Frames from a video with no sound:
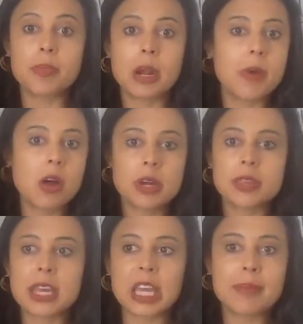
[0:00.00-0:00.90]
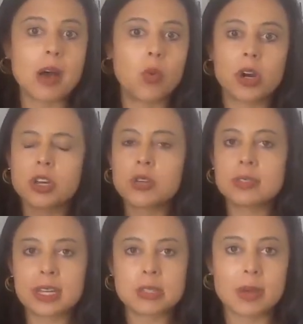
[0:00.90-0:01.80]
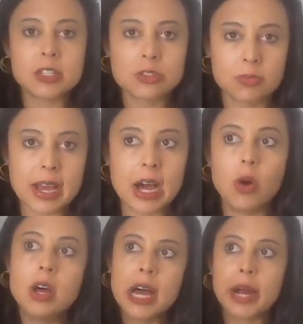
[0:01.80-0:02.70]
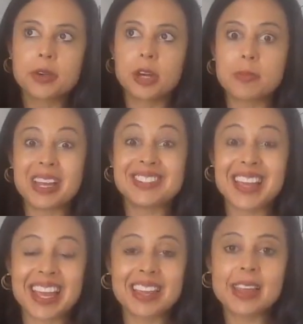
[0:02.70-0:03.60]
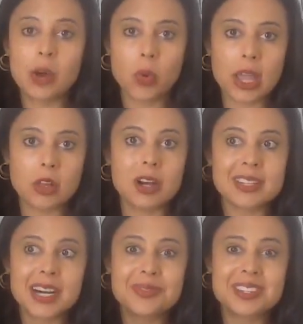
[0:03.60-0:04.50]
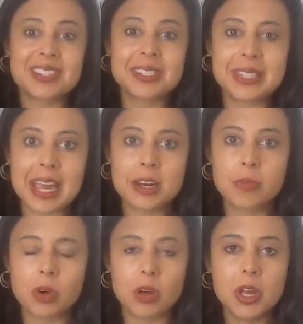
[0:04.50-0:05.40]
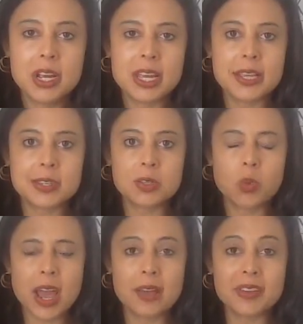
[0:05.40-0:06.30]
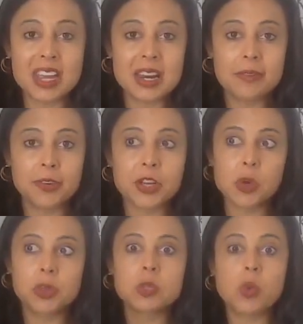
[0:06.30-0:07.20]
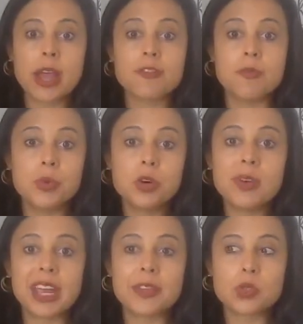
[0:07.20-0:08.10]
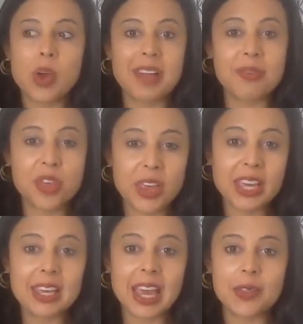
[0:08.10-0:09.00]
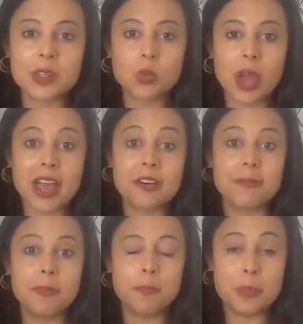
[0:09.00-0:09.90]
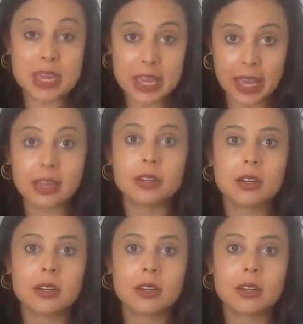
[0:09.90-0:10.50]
but I'm already thinking about where are you six months from now? How are you going to maintain that weight loss? How sustainable is this way of eating for you and this way of moving and this way of thinking and this way of being?